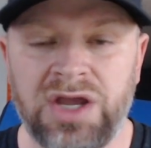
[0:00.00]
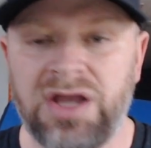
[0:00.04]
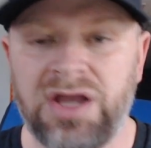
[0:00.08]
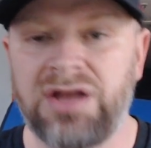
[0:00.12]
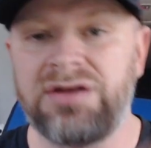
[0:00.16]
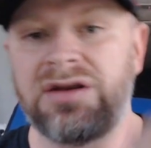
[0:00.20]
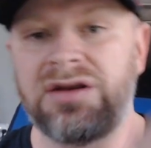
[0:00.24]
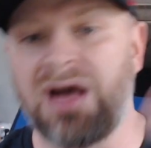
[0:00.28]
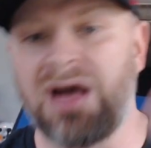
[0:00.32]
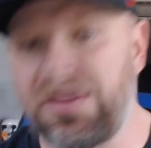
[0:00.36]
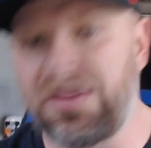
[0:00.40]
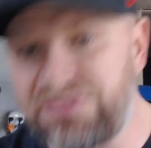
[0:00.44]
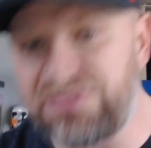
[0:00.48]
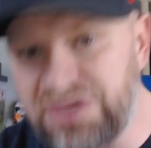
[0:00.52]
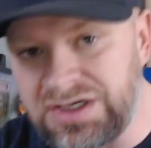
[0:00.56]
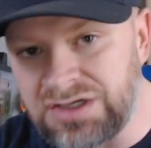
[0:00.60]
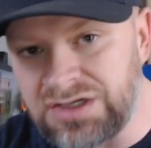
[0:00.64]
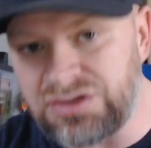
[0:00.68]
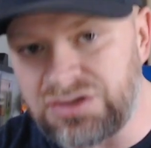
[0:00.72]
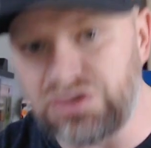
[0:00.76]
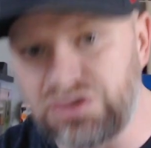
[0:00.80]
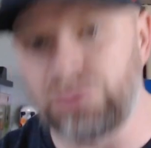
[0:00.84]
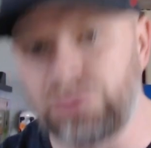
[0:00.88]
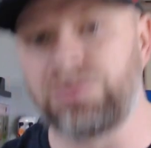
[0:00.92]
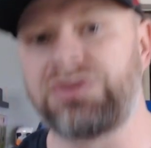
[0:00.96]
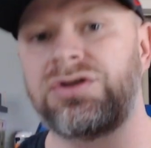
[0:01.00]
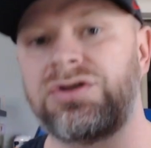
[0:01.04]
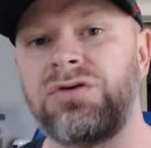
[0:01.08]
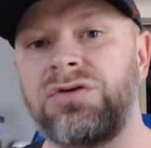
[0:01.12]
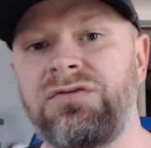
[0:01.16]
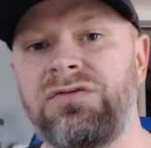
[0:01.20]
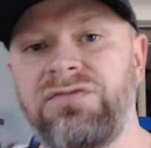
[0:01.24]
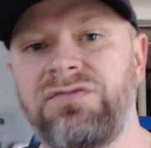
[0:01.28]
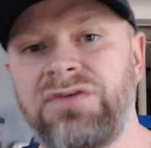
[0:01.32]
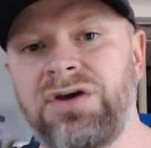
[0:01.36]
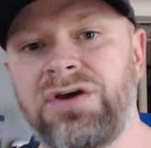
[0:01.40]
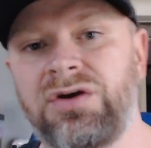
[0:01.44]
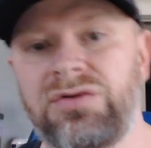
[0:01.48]
Nothing to do with you,
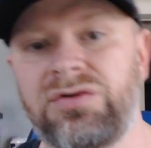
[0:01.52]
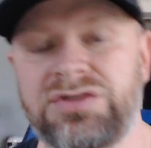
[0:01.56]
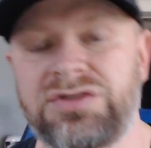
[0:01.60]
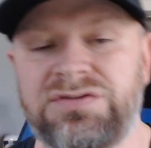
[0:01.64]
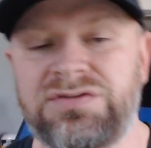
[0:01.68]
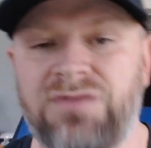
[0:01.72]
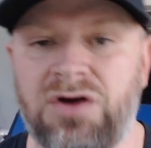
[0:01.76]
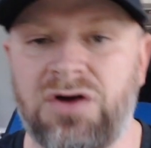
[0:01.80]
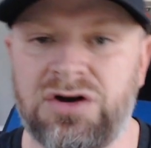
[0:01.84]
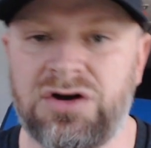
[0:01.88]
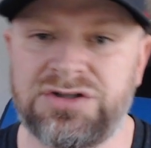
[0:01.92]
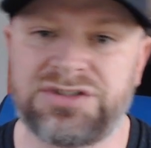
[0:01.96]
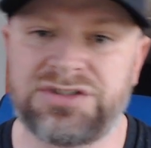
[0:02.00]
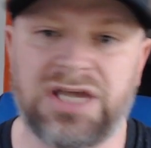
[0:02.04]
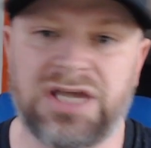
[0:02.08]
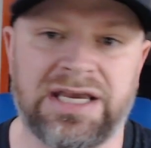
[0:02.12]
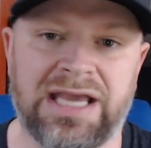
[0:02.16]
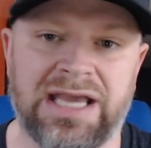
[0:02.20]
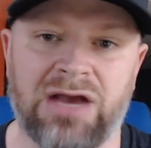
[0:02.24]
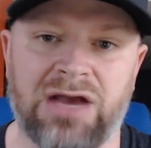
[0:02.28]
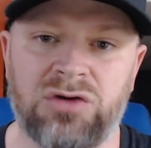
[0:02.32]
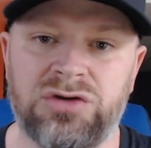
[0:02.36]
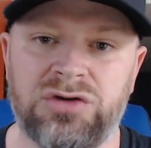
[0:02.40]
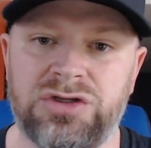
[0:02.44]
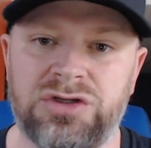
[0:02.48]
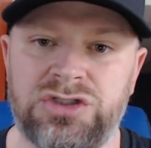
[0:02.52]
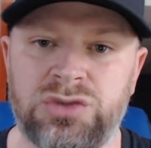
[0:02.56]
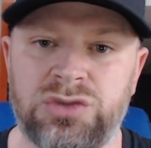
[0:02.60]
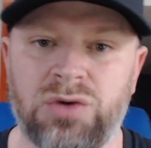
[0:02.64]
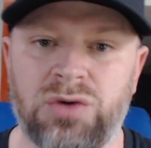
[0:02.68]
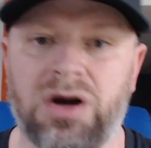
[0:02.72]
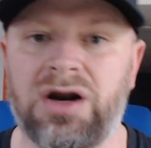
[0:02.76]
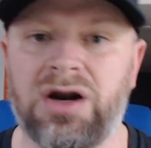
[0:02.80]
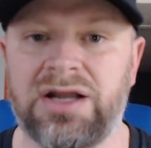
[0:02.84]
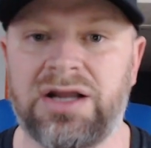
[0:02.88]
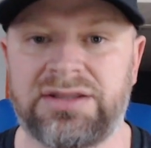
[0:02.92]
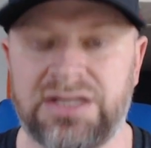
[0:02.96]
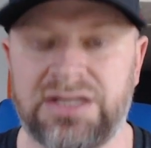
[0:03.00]
Phil, as far as like how good you
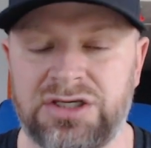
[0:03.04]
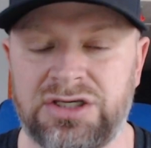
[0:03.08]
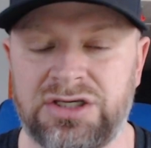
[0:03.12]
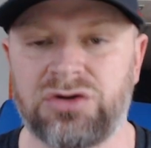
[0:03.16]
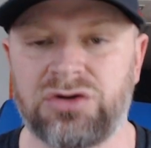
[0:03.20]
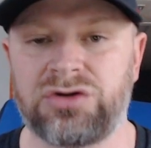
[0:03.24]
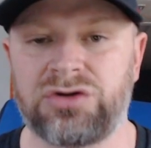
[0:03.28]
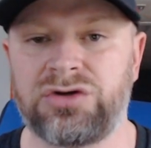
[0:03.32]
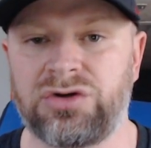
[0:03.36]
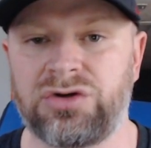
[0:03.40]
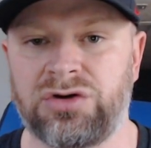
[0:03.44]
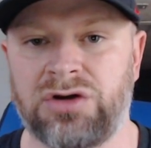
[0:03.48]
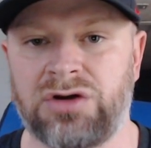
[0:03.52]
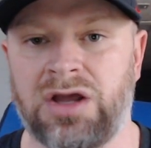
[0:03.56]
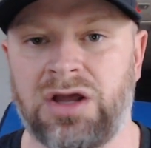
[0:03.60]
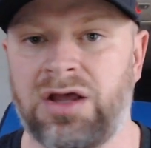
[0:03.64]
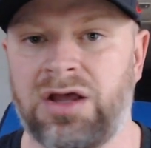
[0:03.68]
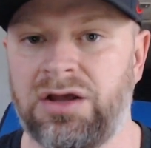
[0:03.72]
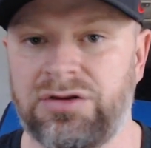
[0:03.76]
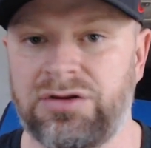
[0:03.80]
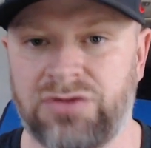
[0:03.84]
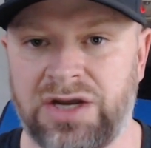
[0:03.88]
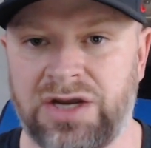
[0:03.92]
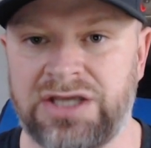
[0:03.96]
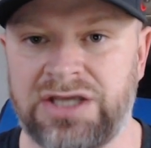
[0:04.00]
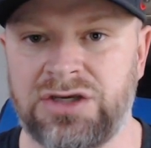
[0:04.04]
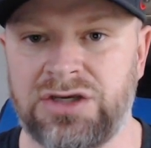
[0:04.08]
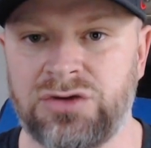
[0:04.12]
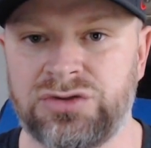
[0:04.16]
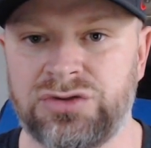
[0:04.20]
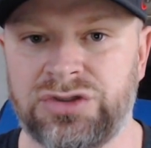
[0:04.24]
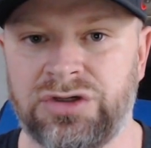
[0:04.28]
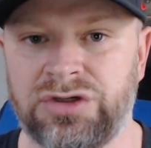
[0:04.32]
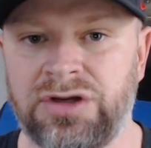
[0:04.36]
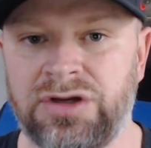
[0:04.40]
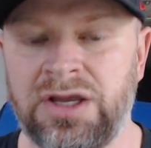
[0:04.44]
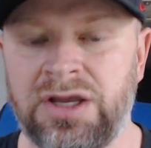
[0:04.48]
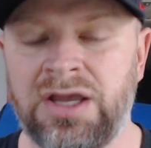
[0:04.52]
are. I think you're a great
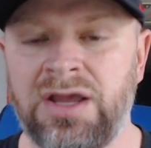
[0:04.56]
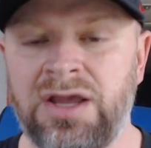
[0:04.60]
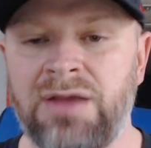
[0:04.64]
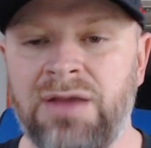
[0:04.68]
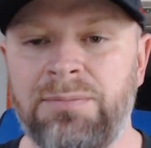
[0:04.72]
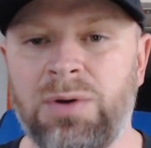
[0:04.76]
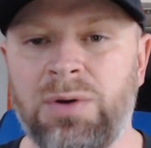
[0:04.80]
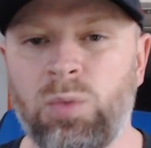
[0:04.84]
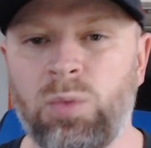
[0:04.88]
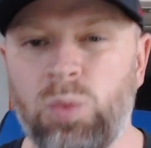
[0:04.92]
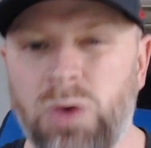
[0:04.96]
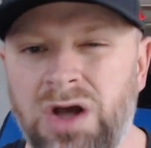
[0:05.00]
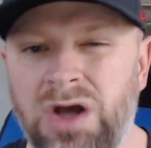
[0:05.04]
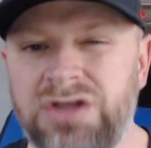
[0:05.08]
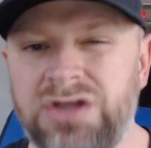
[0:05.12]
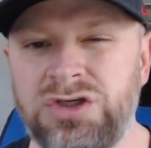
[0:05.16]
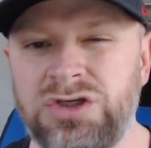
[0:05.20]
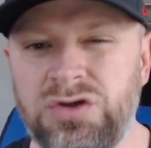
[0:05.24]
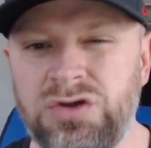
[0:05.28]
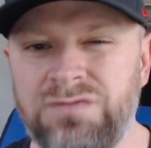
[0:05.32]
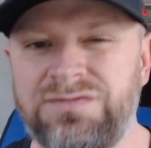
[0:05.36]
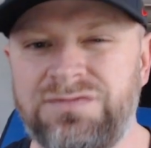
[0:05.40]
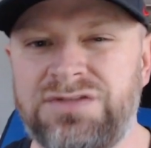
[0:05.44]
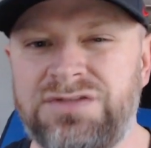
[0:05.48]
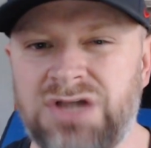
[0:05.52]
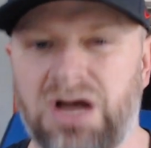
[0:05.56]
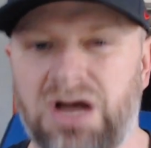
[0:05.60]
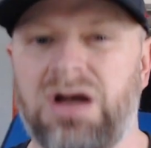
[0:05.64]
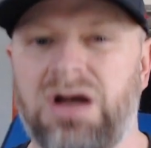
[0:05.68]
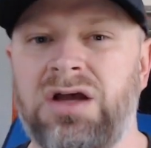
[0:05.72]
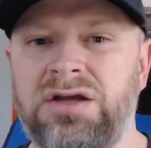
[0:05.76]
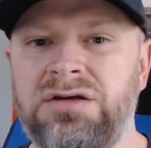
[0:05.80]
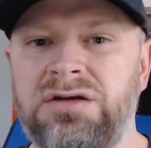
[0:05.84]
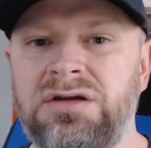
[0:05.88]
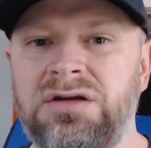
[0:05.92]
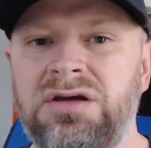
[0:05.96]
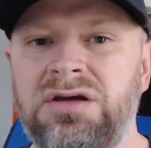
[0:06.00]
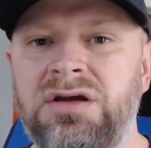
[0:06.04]
user, but what you've
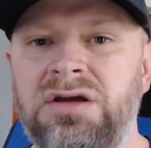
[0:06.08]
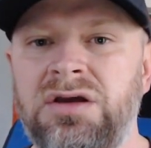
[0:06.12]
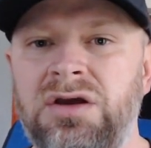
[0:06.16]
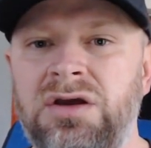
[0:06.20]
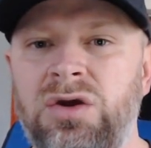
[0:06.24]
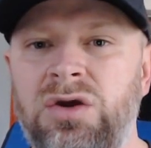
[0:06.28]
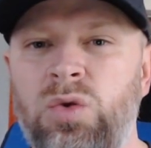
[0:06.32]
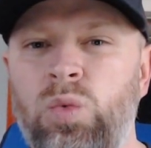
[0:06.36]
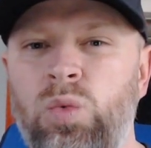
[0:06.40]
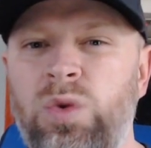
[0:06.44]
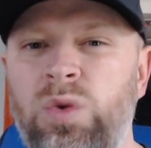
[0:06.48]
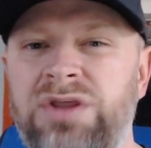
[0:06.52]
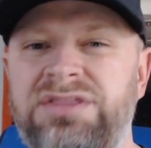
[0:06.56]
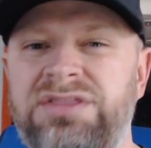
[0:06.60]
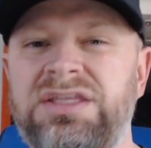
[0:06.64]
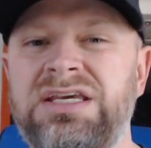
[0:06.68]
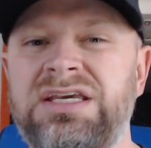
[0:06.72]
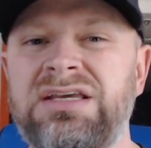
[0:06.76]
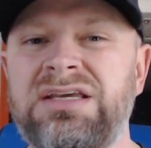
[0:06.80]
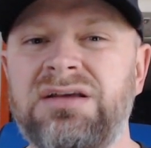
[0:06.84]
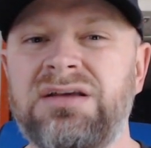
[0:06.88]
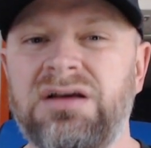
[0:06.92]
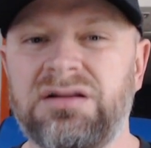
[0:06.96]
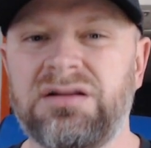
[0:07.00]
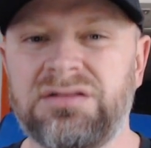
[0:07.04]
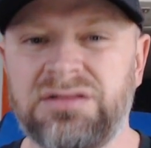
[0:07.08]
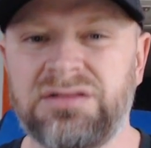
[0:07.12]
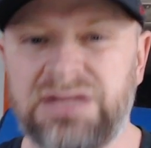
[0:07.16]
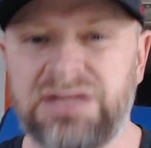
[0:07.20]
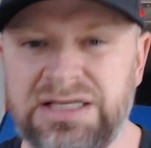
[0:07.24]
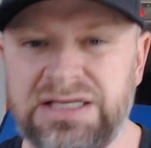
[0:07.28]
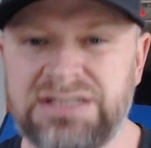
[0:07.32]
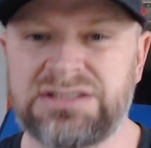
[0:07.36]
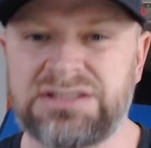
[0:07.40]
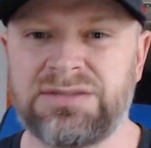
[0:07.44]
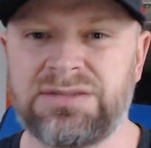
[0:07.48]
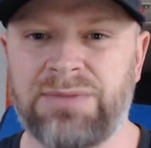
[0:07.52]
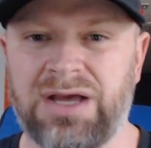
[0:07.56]
done with the
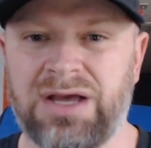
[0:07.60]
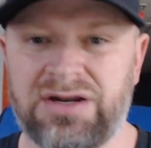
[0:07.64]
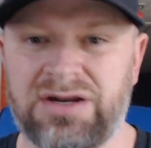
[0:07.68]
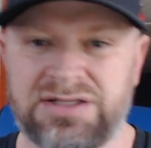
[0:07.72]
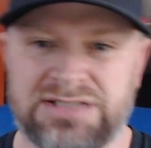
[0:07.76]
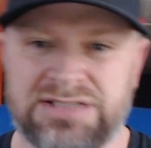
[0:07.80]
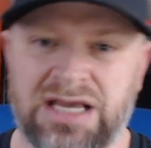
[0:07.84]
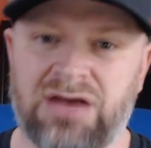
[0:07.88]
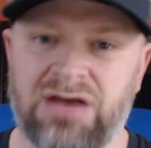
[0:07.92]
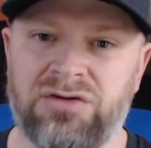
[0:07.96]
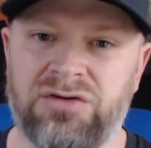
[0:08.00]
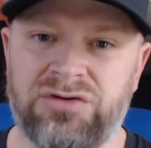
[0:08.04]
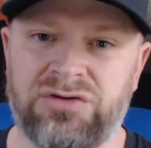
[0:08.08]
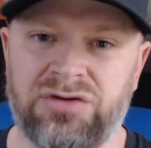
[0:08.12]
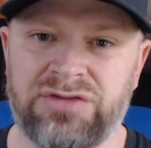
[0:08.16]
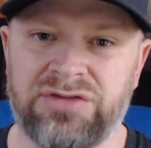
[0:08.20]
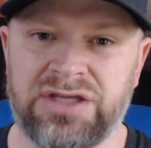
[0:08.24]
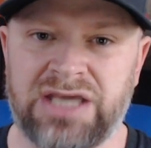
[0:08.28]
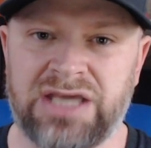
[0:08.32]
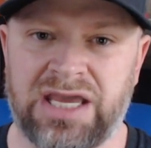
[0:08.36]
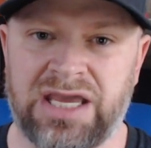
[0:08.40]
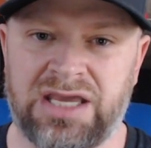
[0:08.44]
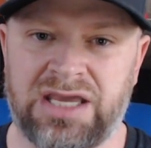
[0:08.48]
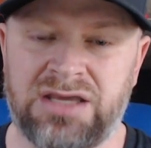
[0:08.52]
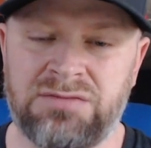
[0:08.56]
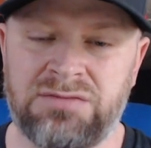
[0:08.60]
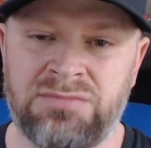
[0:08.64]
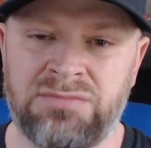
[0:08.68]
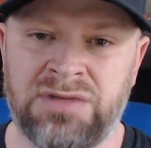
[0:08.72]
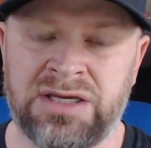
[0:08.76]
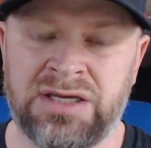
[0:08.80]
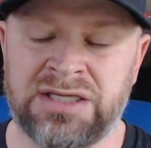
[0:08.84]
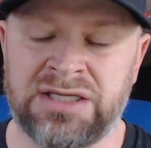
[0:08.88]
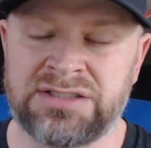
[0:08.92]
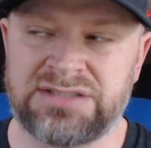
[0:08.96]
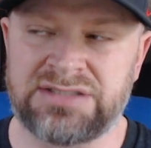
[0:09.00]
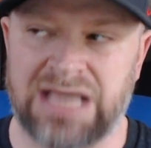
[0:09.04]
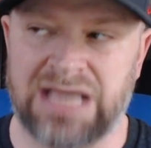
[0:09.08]
least amount of talent on the game
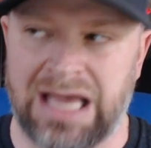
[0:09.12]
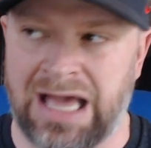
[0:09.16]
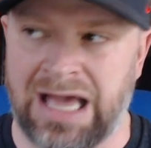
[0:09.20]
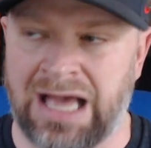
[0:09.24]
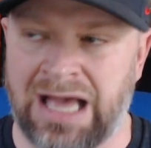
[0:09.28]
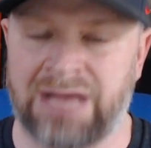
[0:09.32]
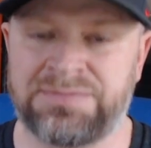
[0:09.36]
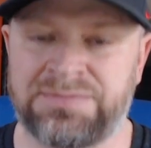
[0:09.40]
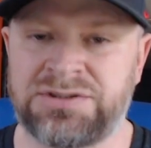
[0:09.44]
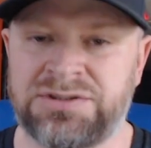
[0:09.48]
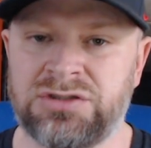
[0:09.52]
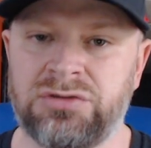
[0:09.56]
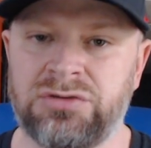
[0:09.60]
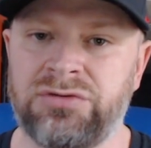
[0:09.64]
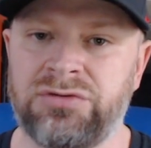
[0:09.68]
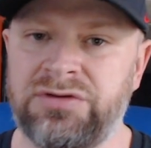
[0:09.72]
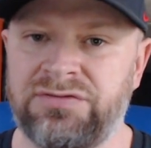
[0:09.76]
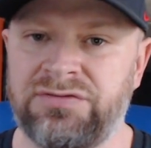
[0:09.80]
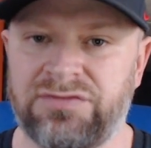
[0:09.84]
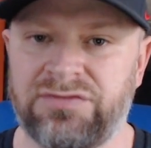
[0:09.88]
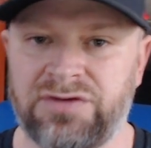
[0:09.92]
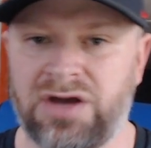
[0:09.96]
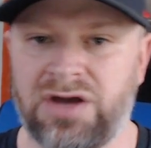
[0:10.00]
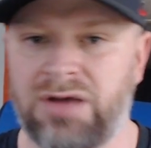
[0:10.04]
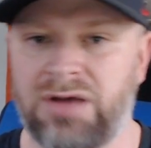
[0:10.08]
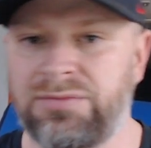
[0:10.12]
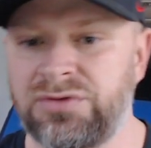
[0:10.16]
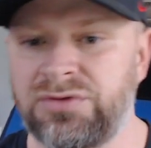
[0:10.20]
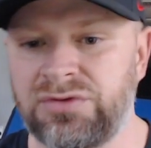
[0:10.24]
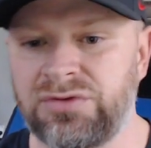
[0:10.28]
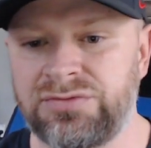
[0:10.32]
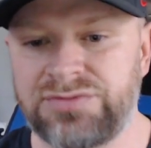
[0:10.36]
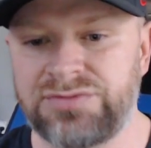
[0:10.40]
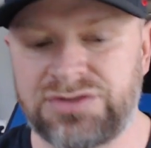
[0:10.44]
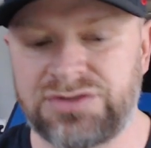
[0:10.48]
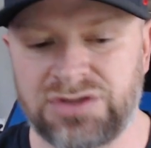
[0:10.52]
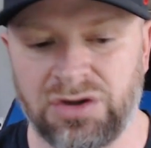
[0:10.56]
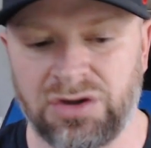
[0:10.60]
is absolutely phenomenal.
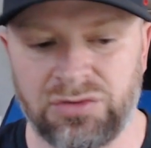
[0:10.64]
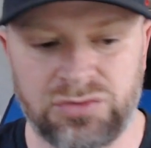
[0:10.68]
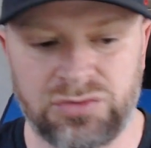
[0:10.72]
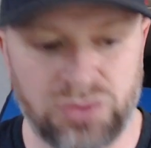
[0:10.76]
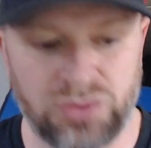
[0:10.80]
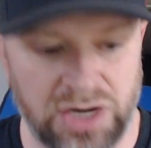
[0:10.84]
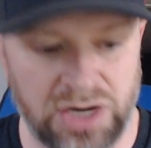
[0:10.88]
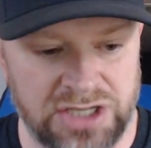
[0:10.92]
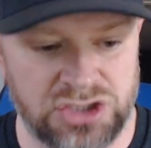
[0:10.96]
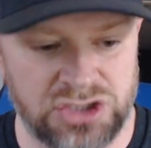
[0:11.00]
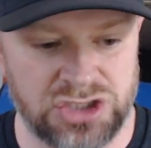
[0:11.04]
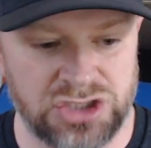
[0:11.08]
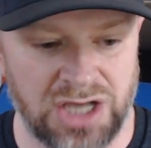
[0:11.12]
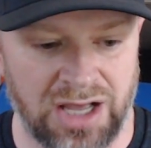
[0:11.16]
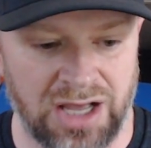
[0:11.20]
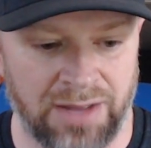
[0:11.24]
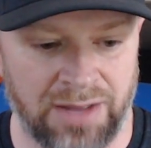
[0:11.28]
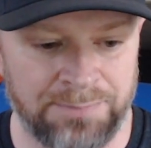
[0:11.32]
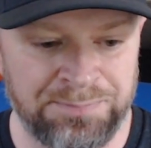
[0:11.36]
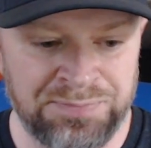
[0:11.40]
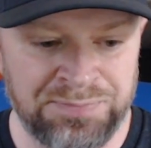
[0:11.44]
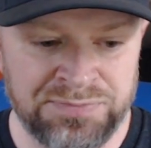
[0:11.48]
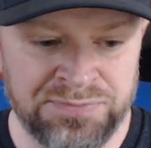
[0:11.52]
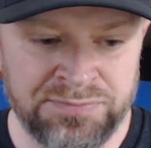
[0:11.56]
So great job.